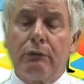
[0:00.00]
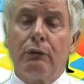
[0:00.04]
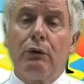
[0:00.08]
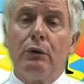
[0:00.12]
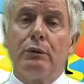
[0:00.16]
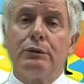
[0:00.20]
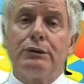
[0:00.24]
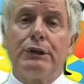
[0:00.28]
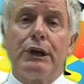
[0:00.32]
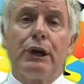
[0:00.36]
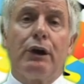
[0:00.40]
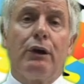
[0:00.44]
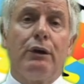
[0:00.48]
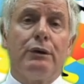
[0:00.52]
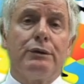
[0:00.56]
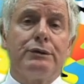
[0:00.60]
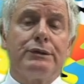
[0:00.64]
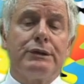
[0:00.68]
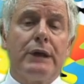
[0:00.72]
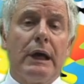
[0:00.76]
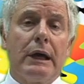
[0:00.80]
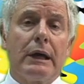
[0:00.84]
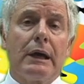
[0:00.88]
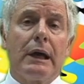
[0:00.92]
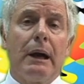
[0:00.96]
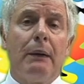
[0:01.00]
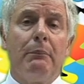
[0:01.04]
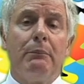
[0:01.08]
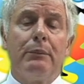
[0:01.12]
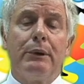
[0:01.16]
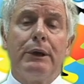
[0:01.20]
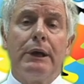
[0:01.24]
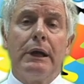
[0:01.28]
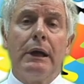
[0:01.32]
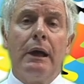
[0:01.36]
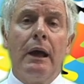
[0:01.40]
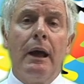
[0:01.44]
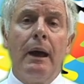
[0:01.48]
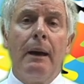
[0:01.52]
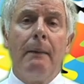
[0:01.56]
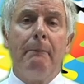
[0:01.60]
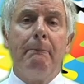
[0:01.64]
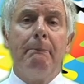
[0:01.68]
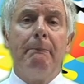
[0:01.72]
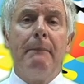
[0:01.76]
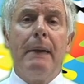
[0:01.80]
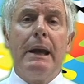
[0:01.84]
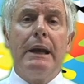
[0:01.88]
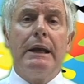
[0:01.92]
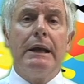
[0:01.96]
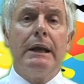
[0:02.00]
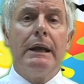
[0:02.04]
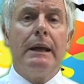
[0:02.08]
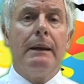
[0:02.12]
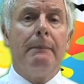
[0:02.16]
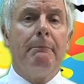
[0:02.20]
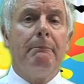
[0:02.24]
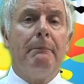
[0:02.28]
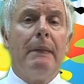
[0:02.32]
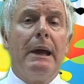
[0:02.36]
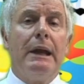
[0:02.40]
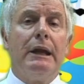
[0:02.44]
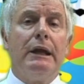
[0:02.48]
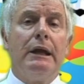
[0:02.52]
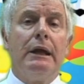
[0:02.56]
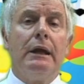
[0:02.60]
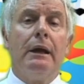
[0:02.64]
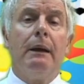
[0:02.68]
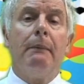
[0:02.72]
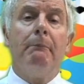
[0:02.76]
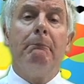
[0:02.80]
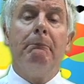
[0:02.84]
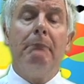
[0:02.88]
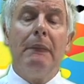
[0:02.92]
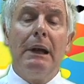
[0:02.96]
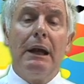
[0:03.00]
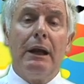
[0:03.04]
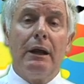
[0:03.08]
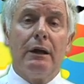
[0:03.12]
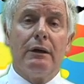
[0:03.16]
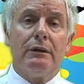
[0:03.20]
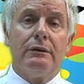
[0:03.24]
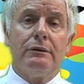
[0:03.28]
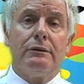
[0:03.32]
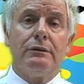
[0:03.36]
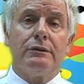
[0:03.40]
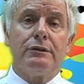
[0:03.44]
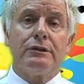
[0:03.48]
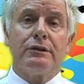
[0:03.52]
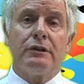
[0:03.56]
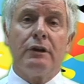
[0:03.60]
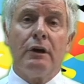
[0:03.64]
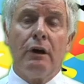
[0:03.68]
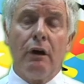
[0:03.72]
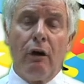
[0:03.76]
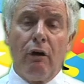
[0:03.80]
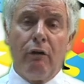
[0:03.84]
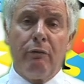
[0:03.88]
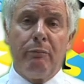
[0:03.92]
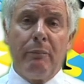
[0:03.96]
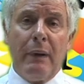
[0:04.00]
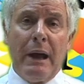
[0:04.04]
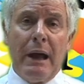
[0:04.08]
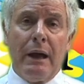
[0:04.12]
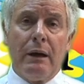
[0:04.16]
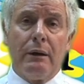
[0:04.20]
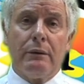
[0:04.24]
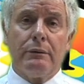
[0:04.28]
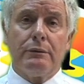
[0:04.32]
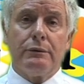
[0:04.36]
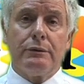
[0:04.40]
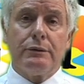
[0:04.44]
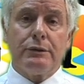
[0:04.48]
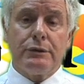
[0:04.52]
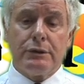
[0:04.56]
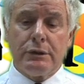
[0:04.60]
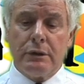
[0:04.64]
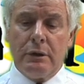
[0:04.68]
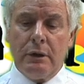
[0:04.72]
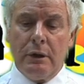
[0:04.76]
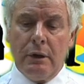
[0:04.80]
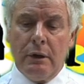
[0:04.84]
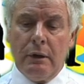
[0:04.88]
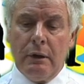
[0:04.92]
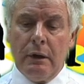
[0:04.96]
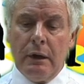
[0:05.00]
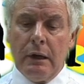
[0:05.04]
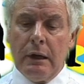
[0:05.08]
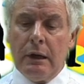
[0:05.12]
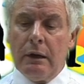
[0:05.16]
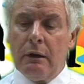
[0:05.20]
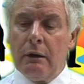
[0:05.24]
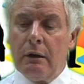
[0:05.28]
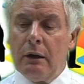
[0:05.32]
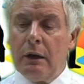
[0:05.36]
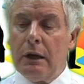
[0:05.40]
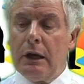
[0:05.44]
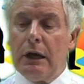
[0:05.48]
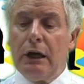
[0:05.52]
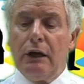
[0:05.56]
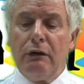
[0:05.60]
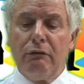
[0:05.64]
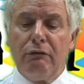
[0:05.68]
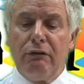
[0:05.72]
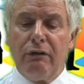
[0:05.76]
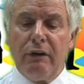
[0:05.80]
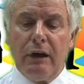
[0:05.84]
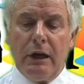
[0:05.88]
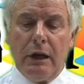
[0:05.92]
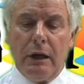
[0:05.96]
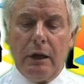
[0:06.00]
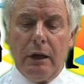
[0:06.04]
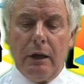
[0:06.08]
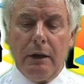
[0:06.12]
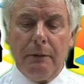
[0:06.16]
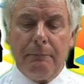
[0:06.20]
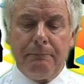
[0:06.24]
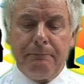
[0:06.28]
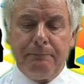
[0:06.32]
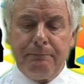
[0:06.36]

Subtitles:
course it cost that company many, many millions of pounds in failure.